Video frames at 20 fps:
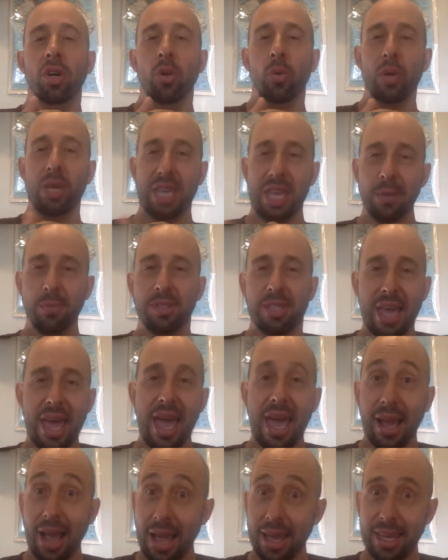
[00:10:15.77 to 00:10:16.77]
I keep
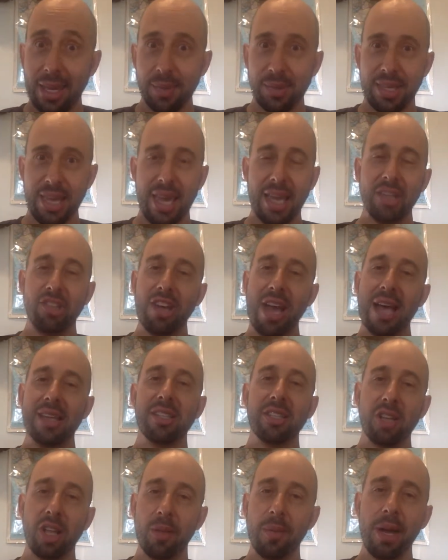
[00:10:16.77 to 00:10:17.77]
saying jazz
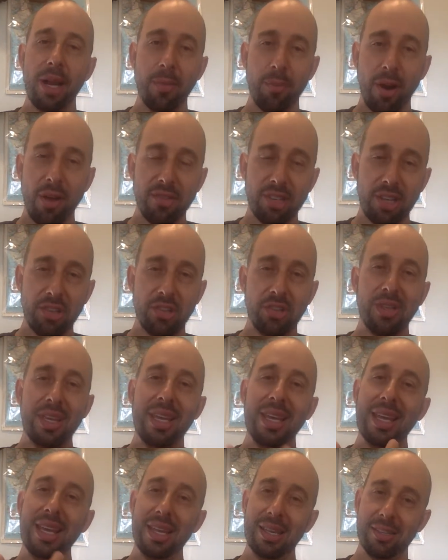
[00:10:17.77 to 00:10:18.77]
is all about improvisation.
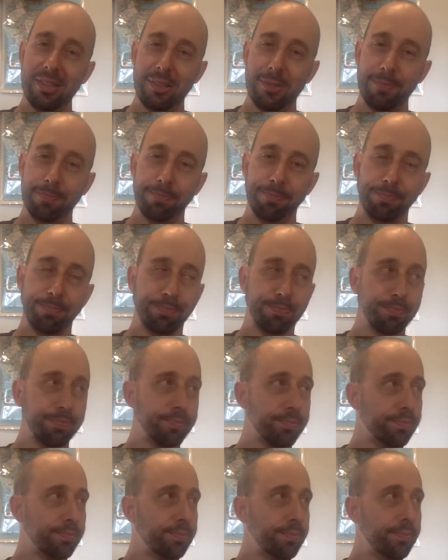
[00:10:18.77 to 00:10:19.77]
It is.
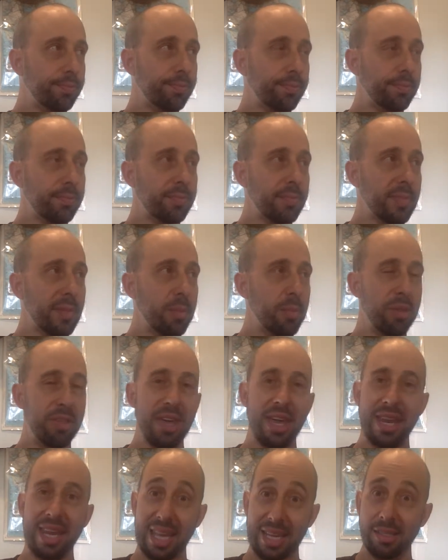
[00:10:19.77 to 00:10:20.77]
But
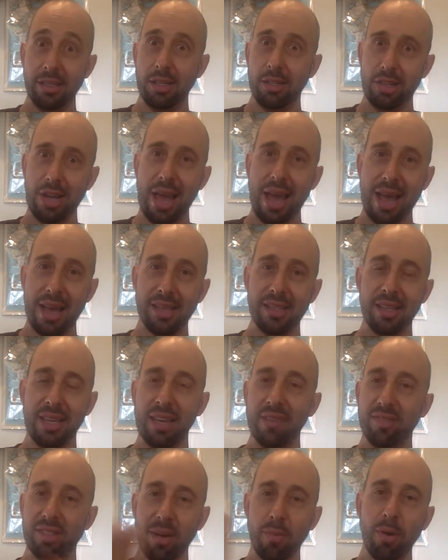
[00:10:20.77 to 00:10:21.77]
then is it jazz
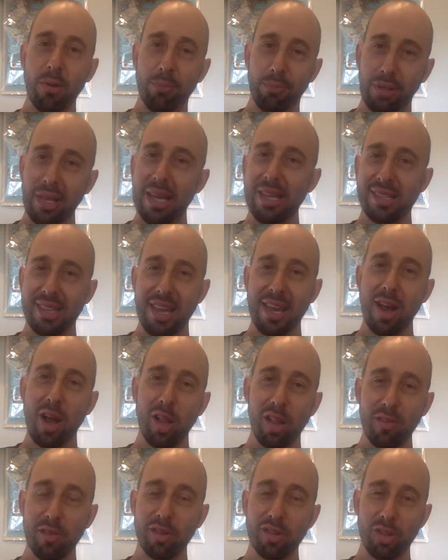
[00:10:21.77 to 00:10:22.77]
if someone plays King
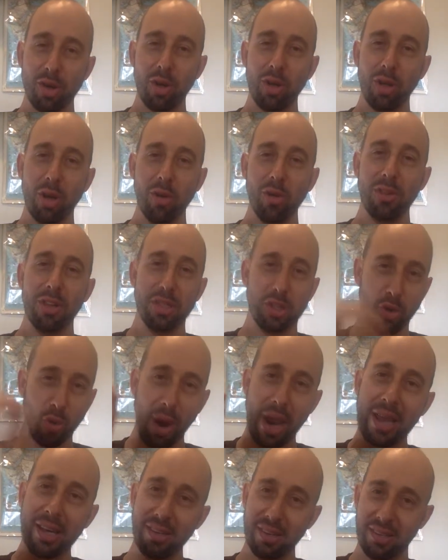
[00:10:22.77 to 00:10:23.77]
Oliver's solo, this
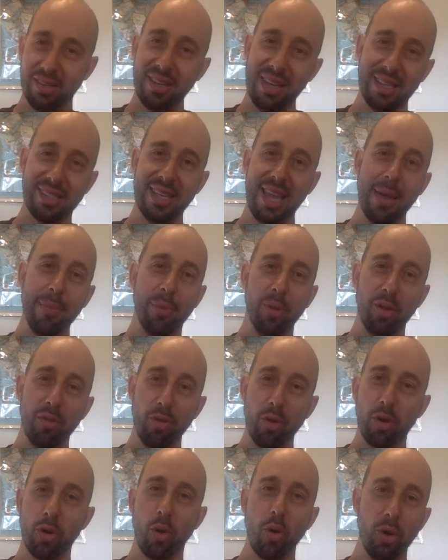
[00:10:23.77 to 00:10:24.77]
great example of
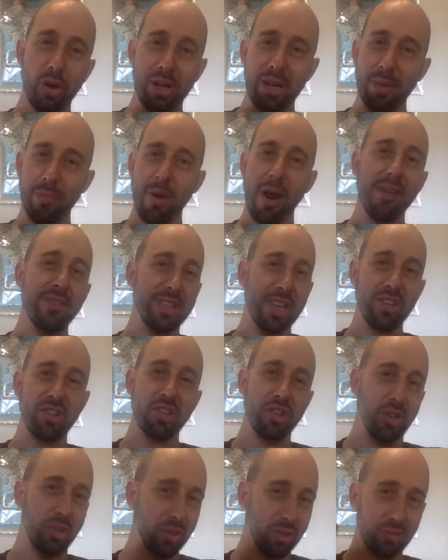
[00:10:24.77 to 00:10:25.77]
recorded
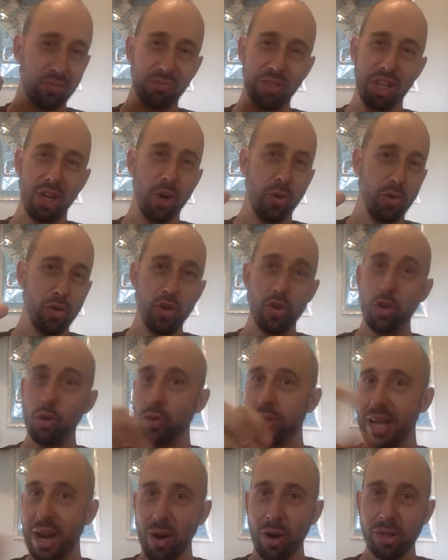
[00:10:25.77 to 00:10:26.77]
improvisational, new
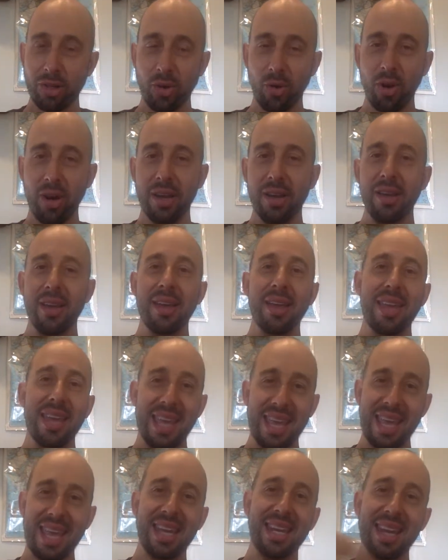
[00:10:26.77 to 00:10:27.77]
territory,
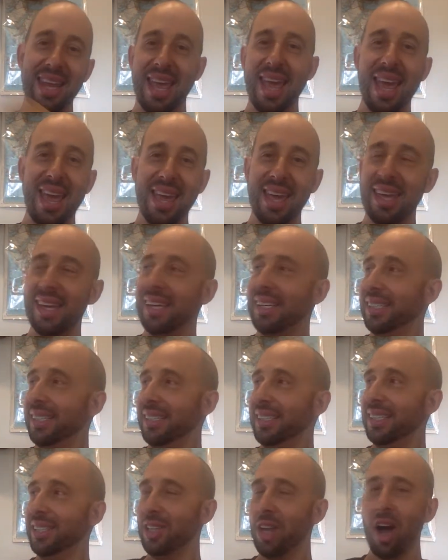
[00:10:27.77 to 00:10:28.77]
in a
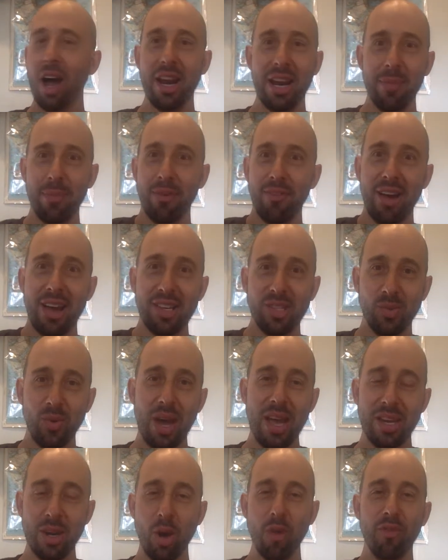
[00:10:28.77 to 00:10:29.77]
non-improvised
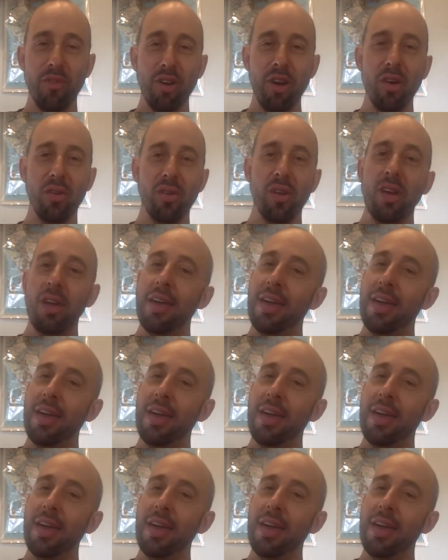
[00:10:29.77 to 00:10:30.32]
way, note for note?